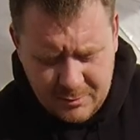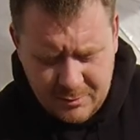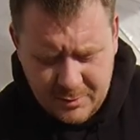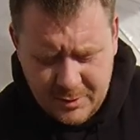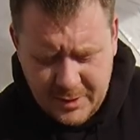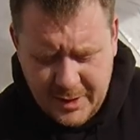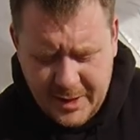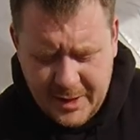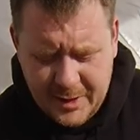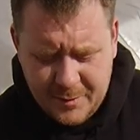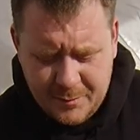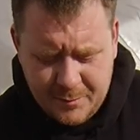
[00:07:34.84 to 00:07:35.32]

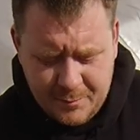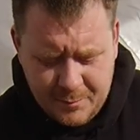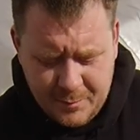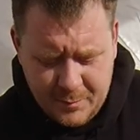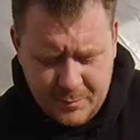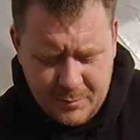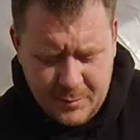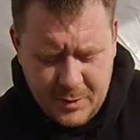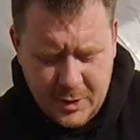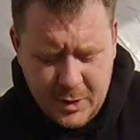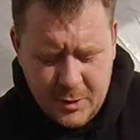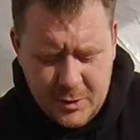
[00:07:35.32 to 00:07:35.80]
Yeah,
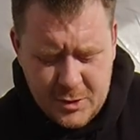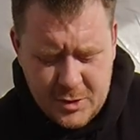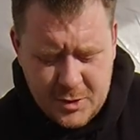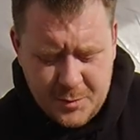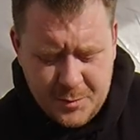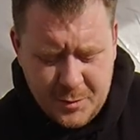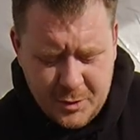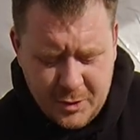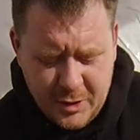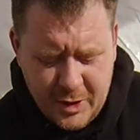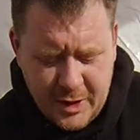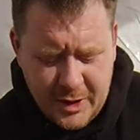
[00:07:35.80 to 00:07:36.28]
use your
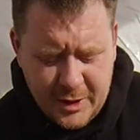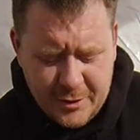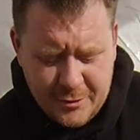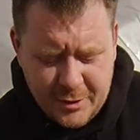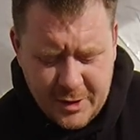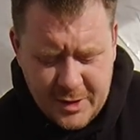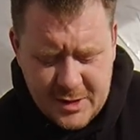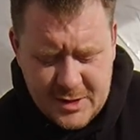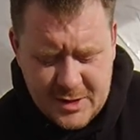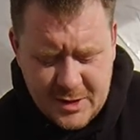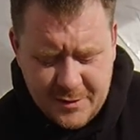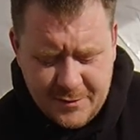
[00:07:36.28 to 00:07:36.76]
marine
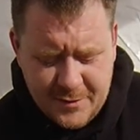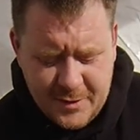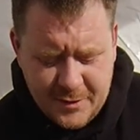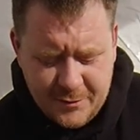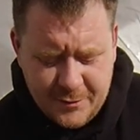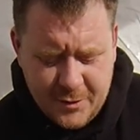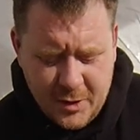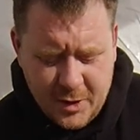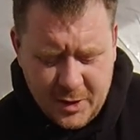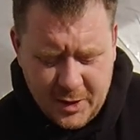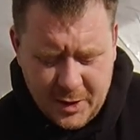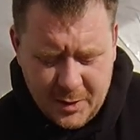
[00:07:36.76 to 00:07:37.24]
grease if
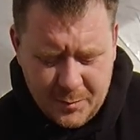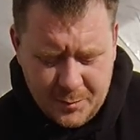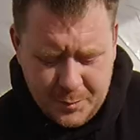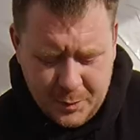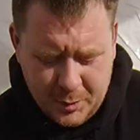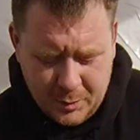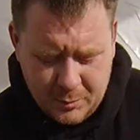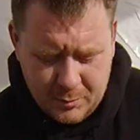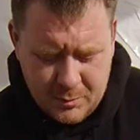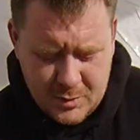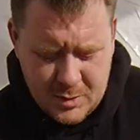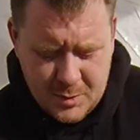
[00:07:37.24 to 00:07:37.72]
you've got it,
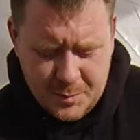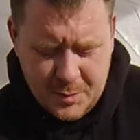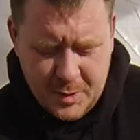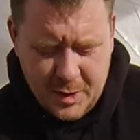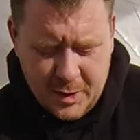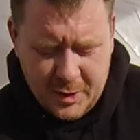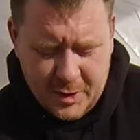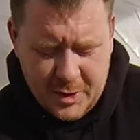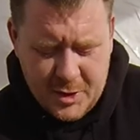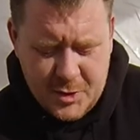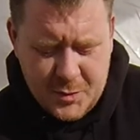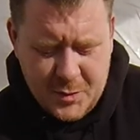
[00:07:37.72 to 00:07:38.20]
but to be
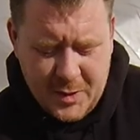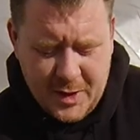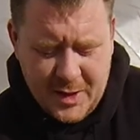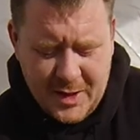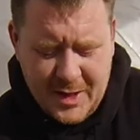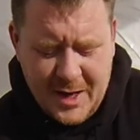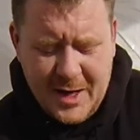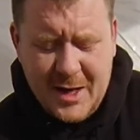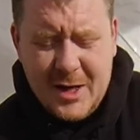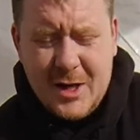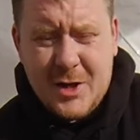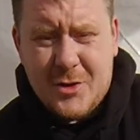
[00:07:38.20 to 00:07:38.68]
honest with
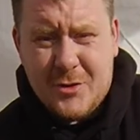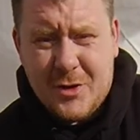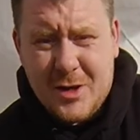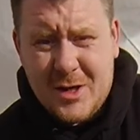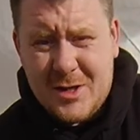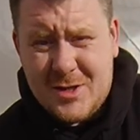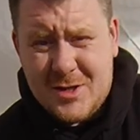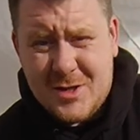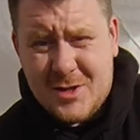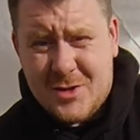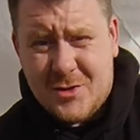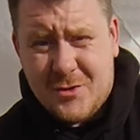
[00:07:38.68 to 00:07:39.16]
you, any
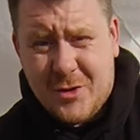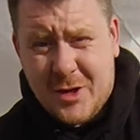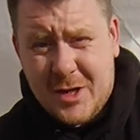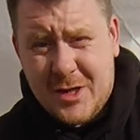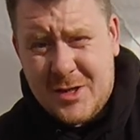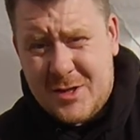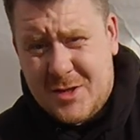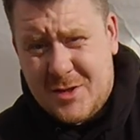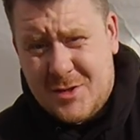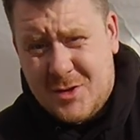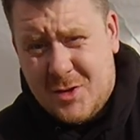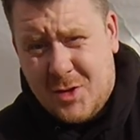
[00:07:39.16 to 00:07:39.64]
grease is
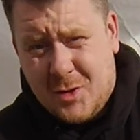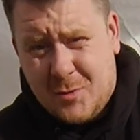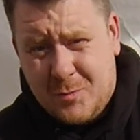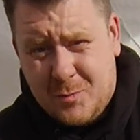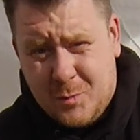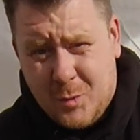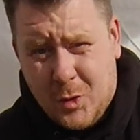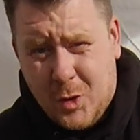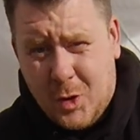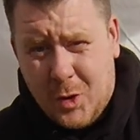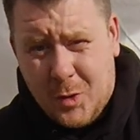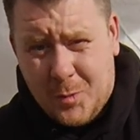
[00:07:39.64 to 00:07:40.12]
grease. It's all
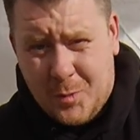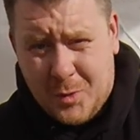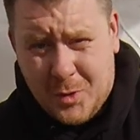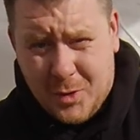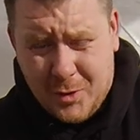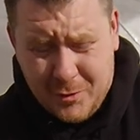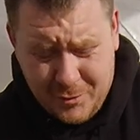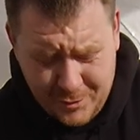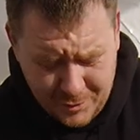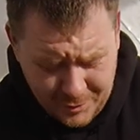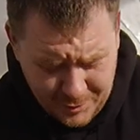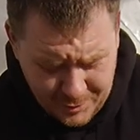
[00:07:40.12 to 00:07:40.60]

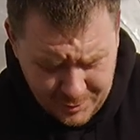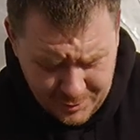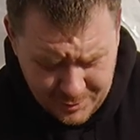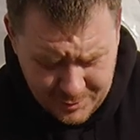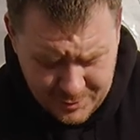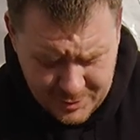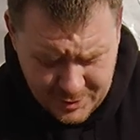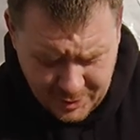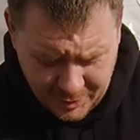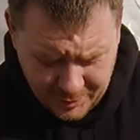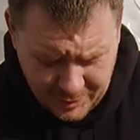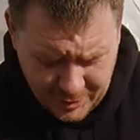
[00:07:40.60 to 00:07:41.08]
waterproof,
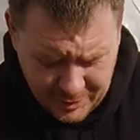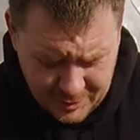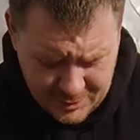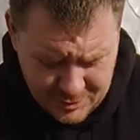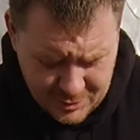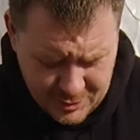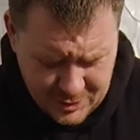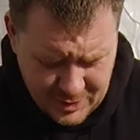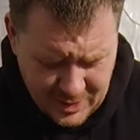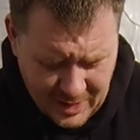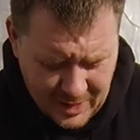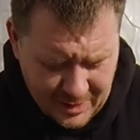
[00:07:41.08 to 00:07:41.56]
so it
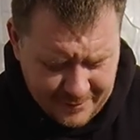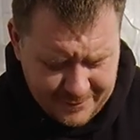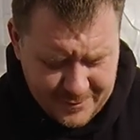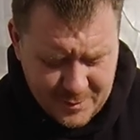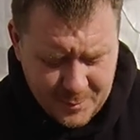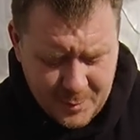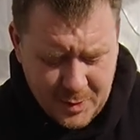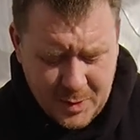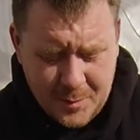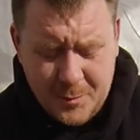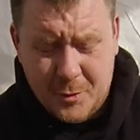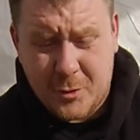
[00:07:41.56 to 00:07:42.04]
doesn't have to
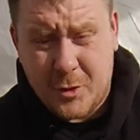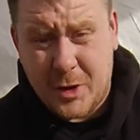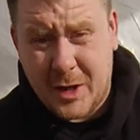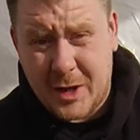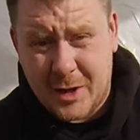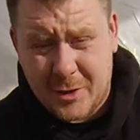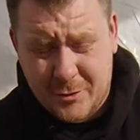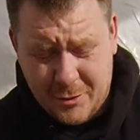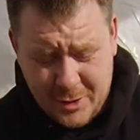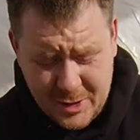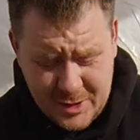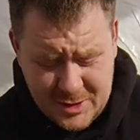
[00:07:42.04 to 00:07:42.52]
be
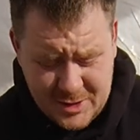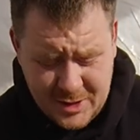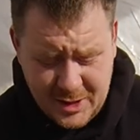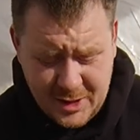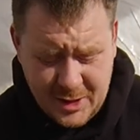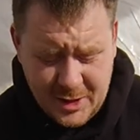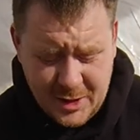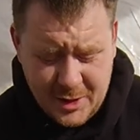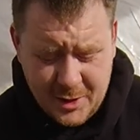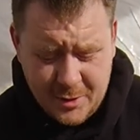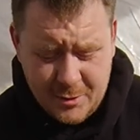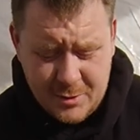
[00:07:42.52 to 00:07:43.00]
marine grease that
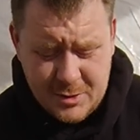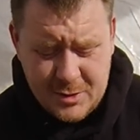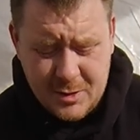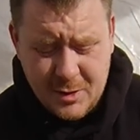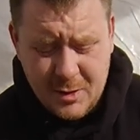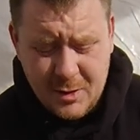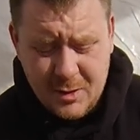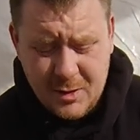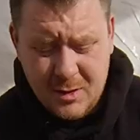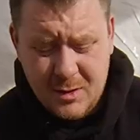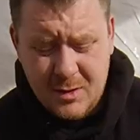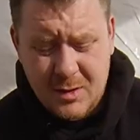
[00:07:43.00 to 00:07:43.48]
you use.
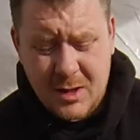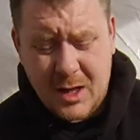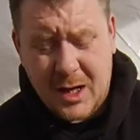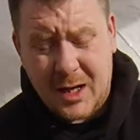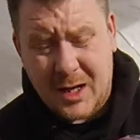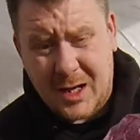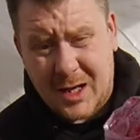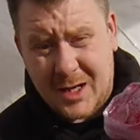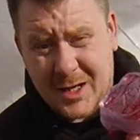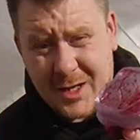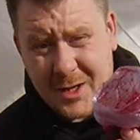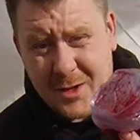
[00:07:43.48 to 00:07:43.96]
I
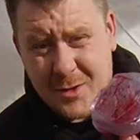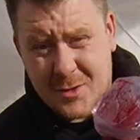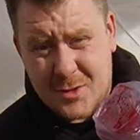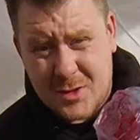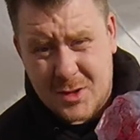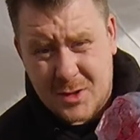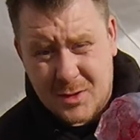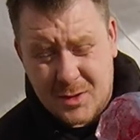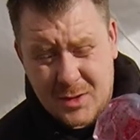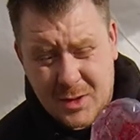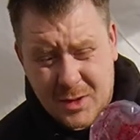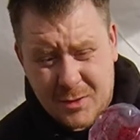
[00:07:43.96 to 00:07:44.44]
like
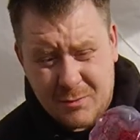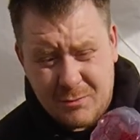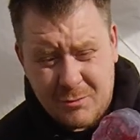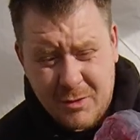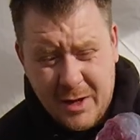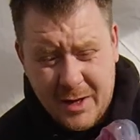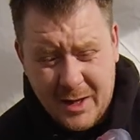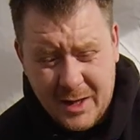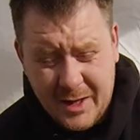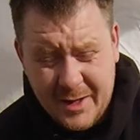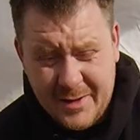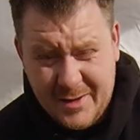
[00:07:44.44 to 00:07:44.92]
using the
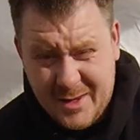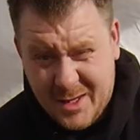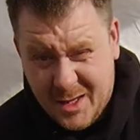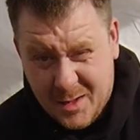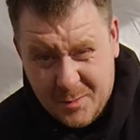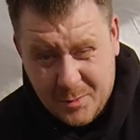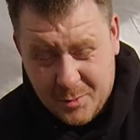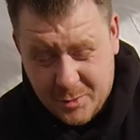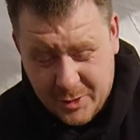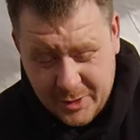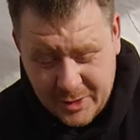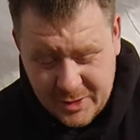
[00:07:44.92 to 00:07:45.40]
red
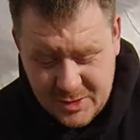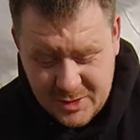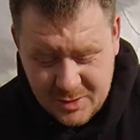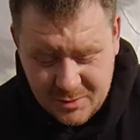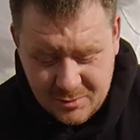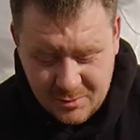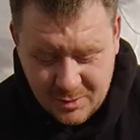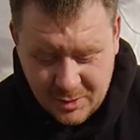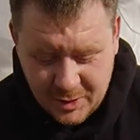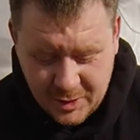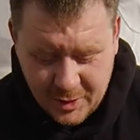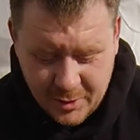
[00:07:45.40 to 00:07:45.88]
lithium grease,
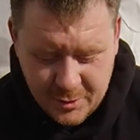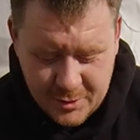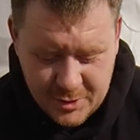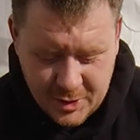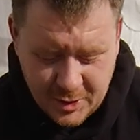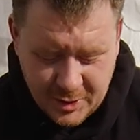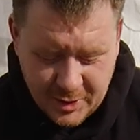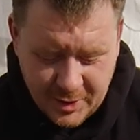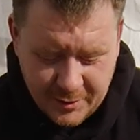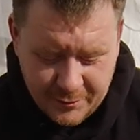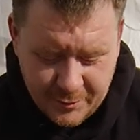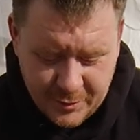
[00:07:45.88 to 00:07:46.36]
and I use it
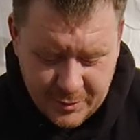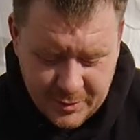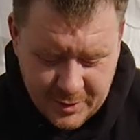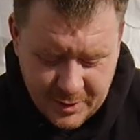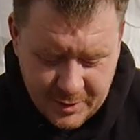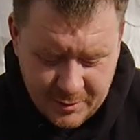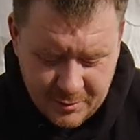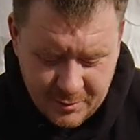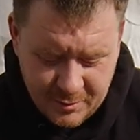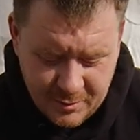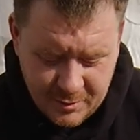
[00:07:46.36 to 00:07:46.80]
on everything.